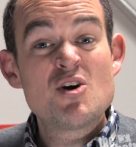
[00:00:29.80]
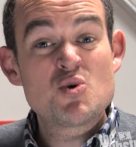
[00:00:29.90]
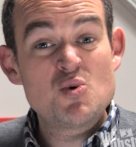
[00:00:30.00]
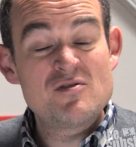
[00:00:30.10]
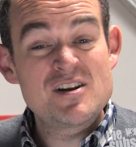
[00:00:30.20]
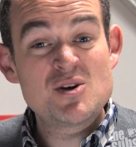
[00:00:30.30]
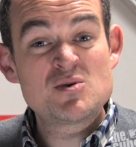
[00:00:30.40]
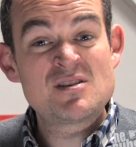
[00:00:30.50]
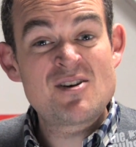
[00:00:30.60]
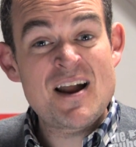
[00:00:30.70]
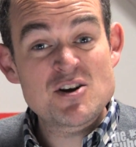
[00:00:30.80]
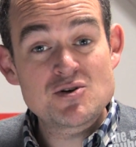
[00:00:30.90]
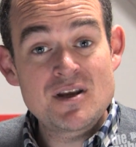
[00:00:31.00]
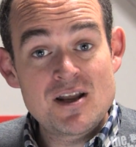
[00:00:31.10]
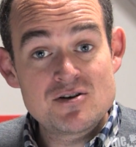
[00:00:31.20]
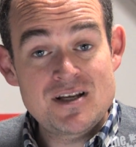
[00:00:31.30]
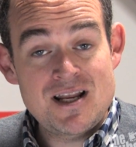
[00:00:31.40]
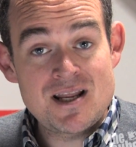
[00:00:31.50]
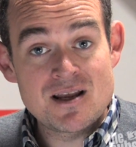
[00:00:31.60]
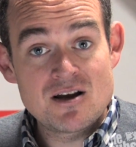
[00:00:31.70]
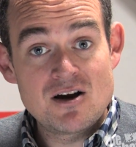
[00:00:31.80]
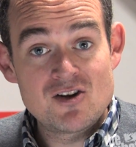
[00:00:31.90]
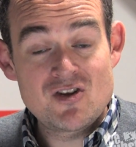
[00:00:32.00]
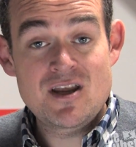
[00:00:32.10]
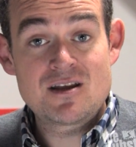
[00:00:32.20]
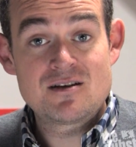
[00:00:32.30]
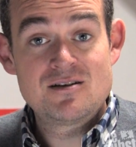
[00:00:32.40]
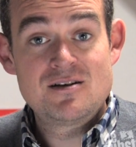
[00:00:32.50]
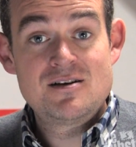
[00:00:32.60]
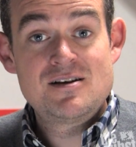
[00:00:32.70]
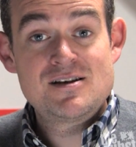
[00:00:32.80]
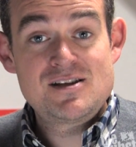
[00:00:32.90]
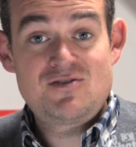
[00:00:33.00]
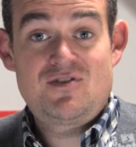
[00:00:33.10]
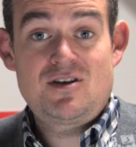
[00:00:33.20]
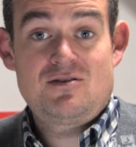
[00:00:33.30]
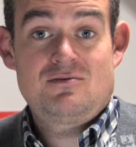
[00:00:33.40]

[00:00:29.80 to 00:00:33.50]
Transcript: cool videos that are actually entertaining, unlike this video.